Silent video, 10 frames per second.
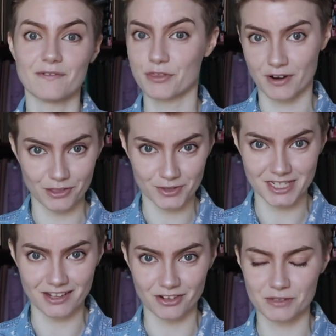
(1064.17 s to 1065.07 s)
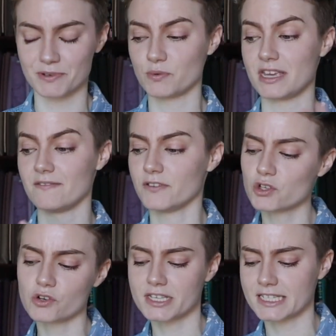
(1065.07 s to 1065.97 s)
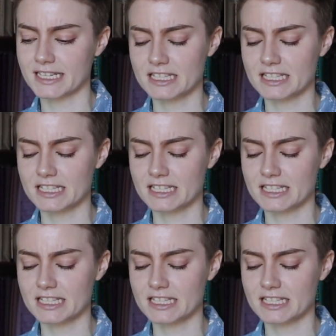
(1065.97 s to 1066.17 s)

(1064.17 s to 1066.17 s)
thread those needles between futuristic,